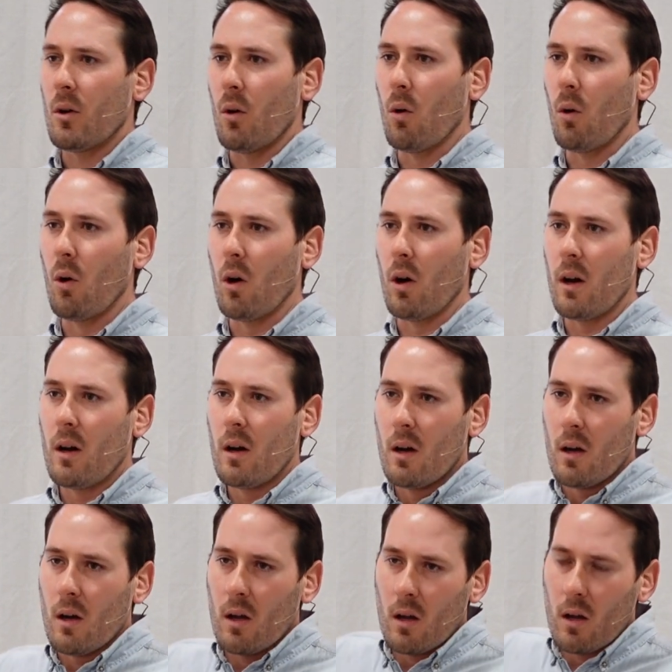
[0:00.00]
or
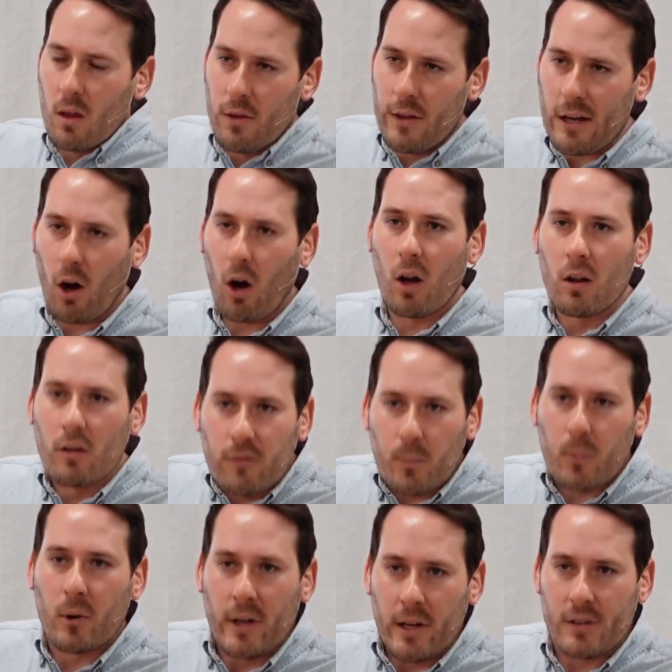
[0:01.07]
the olive
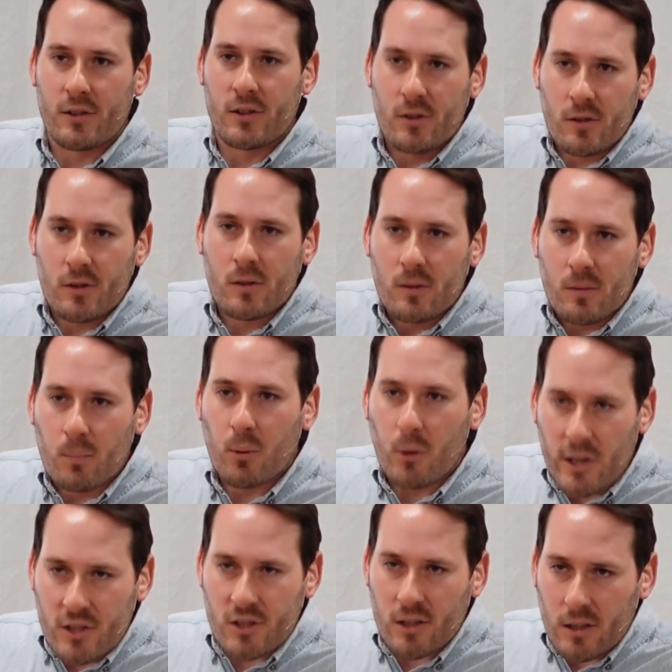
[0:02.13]
press,
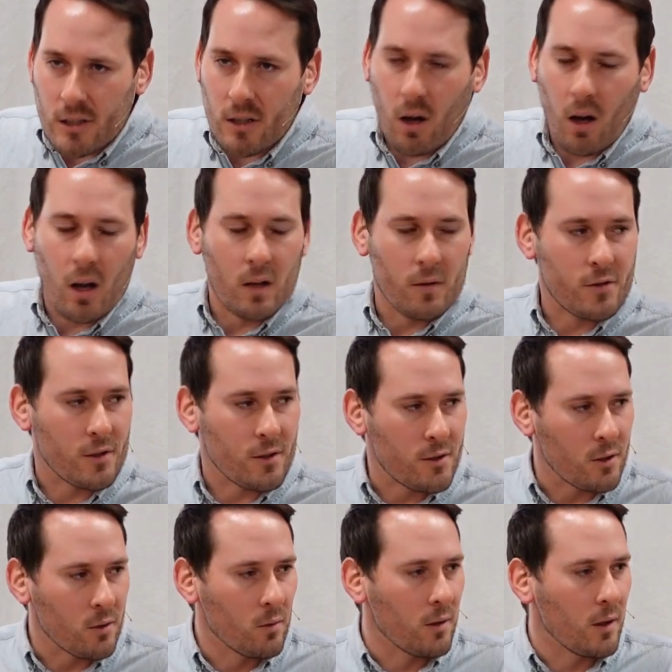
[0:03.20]
pressing the olives
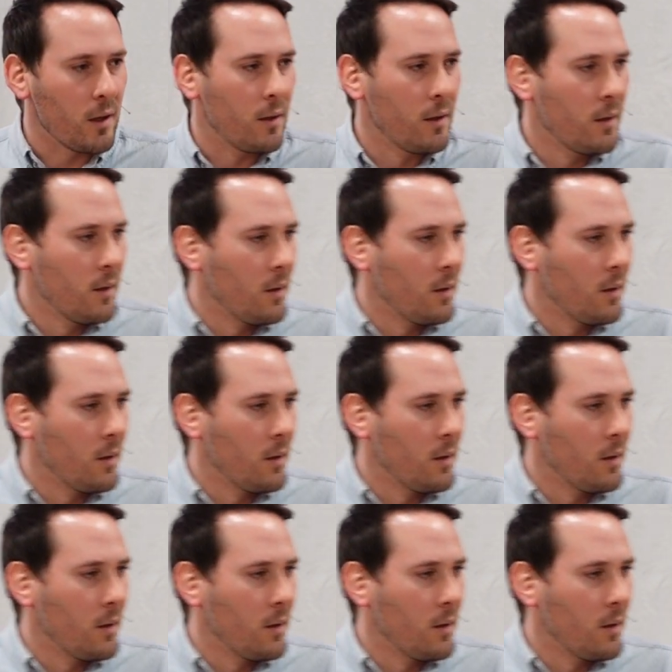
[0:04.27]
until the